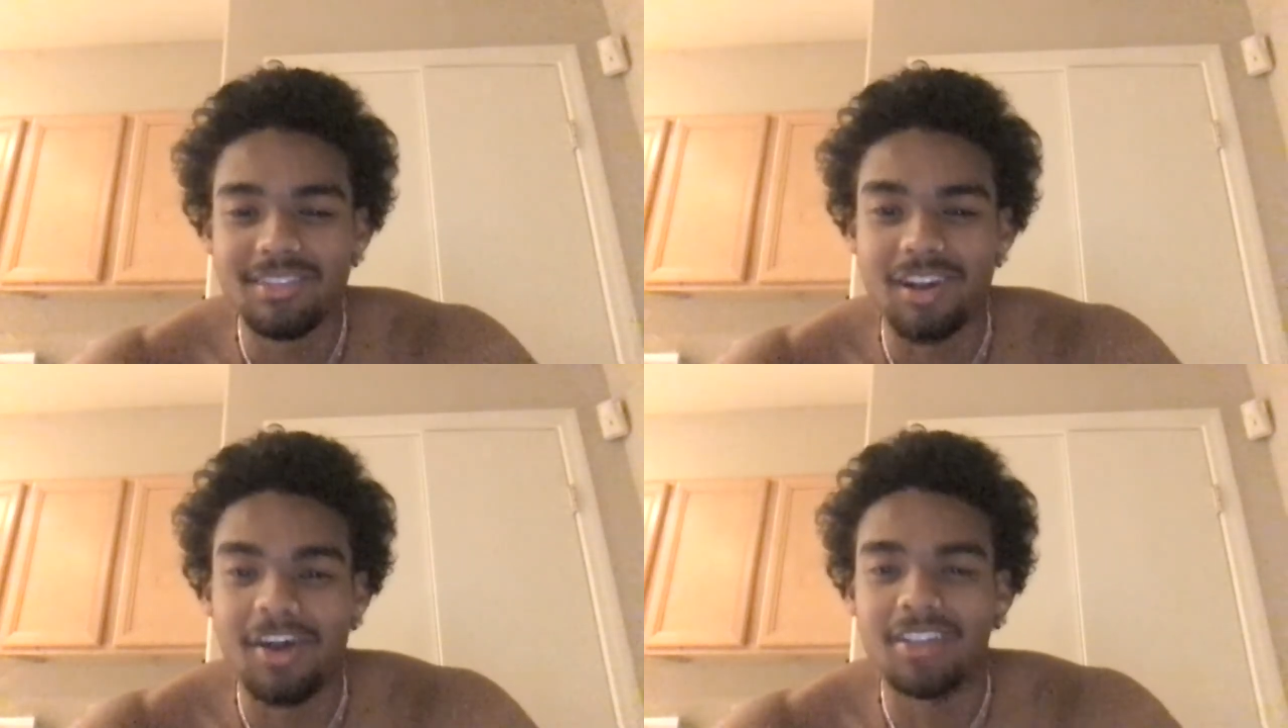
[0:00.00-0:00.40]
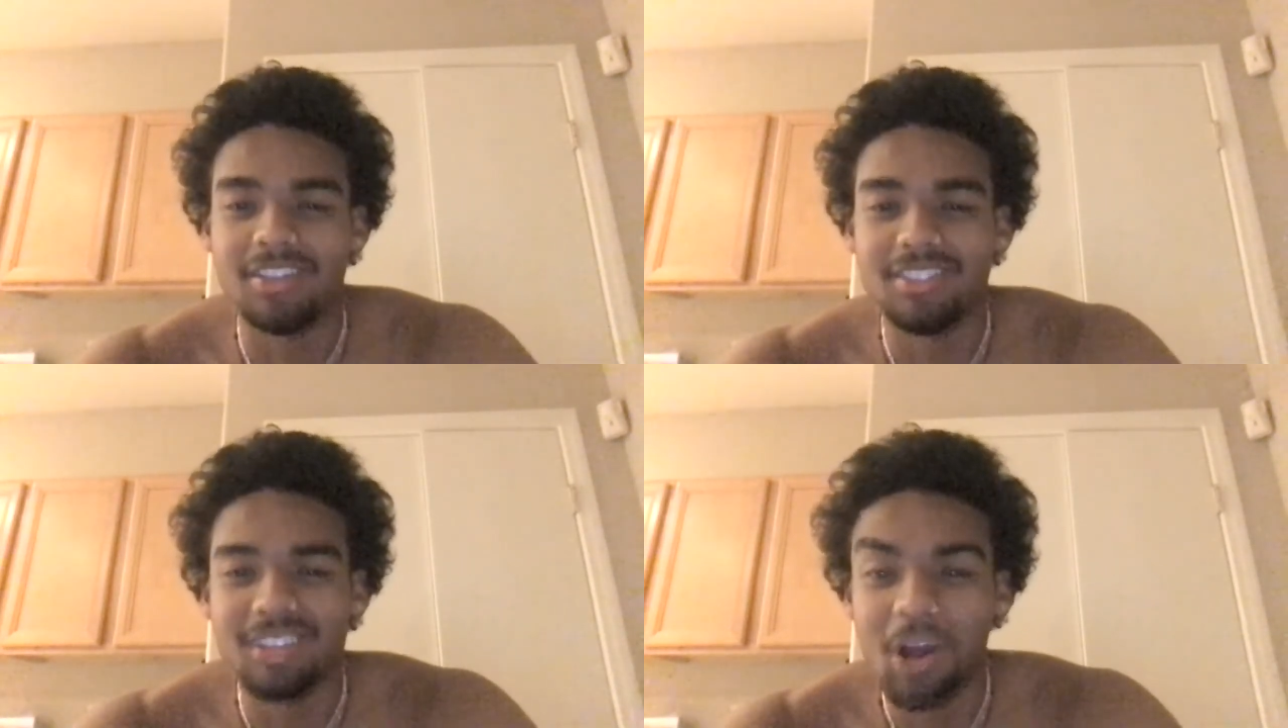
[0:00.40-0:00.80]
Ollie,
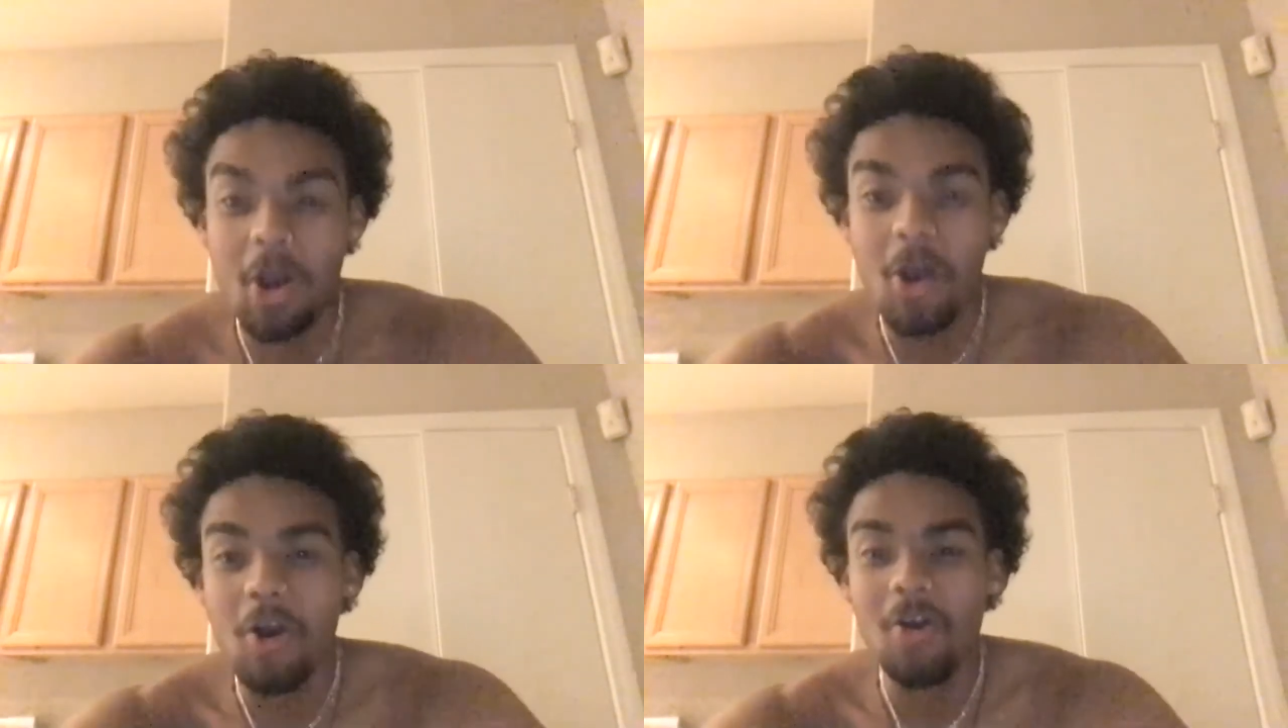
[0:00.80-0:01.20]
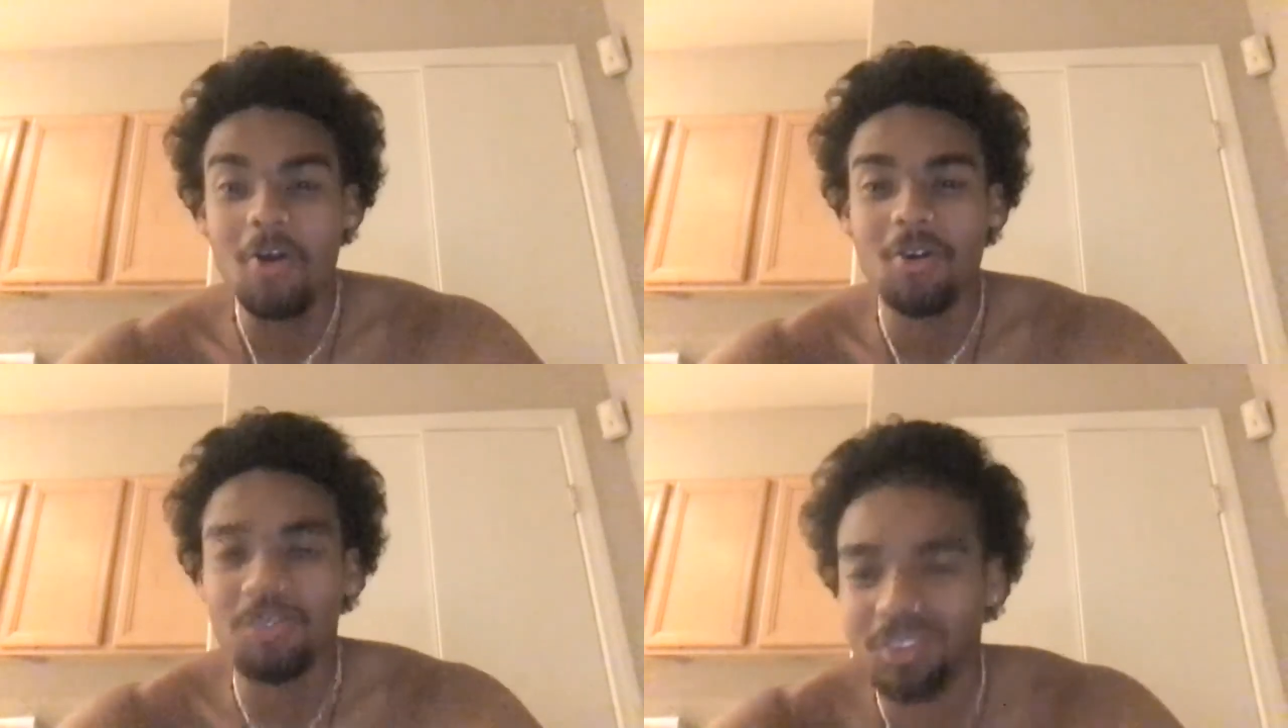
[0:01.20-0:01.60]

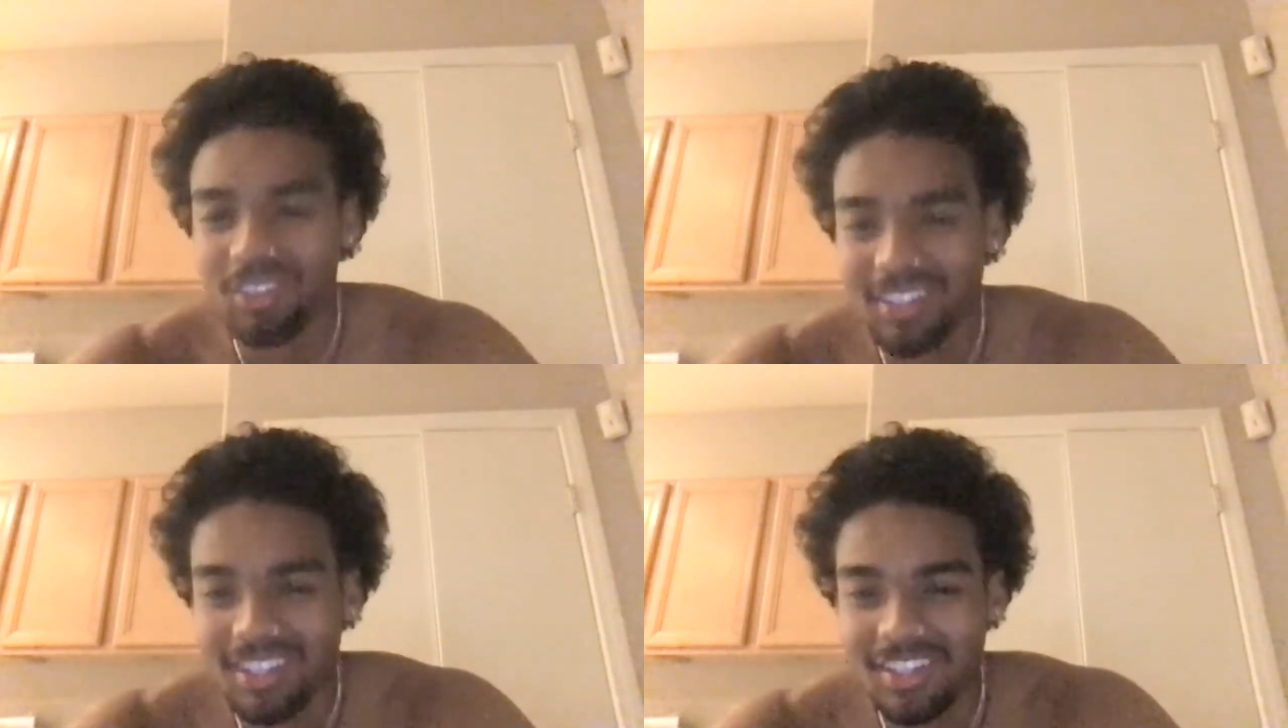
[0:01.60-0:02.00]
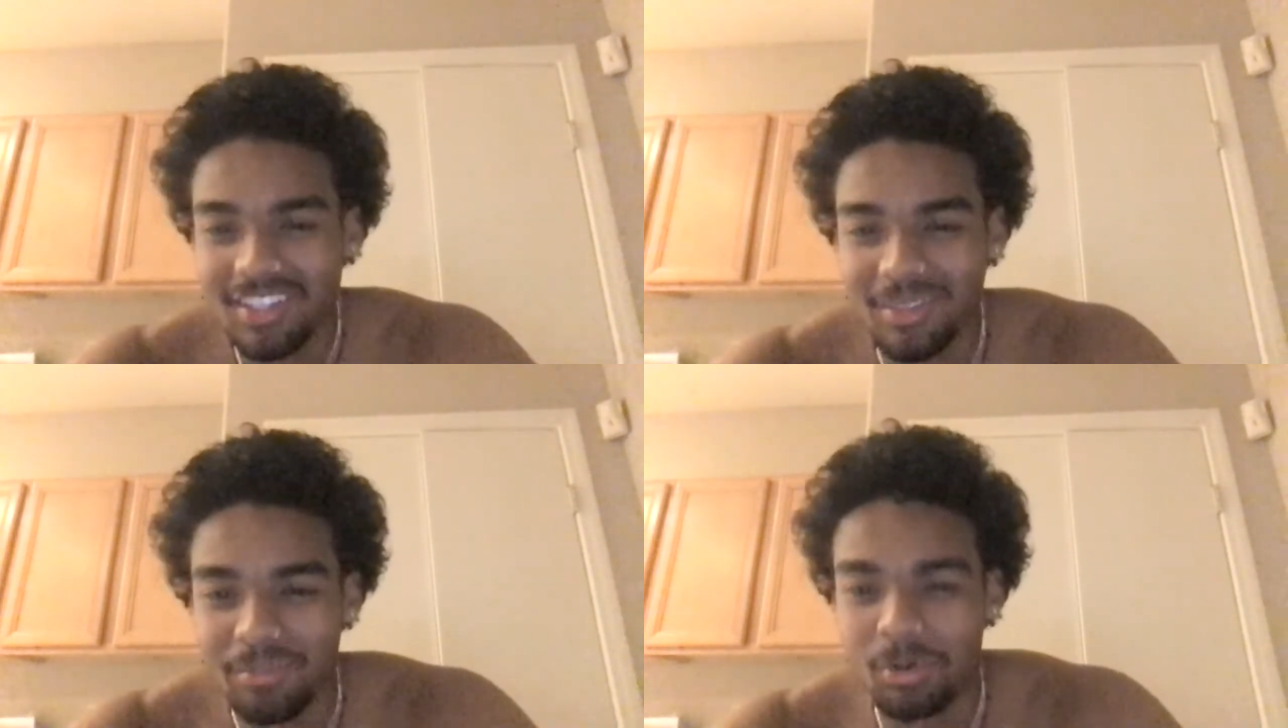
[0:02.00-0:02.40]
oh,
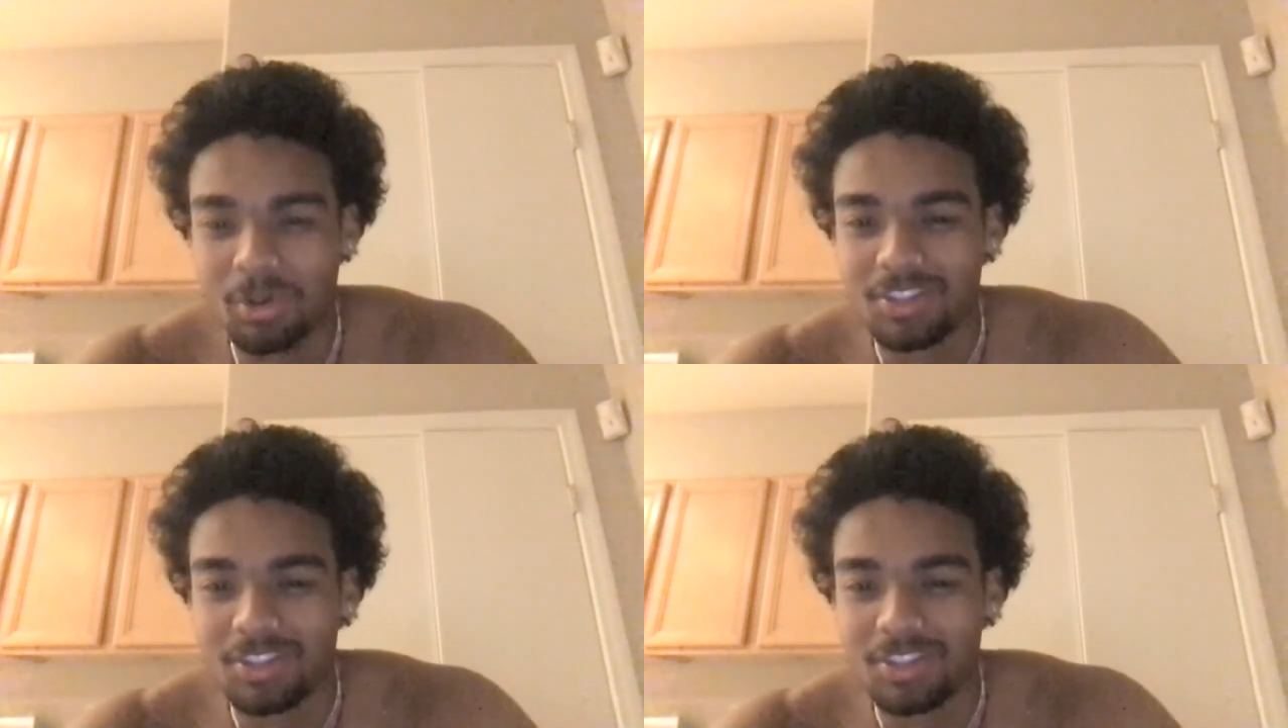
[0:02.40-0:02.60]
Borisov,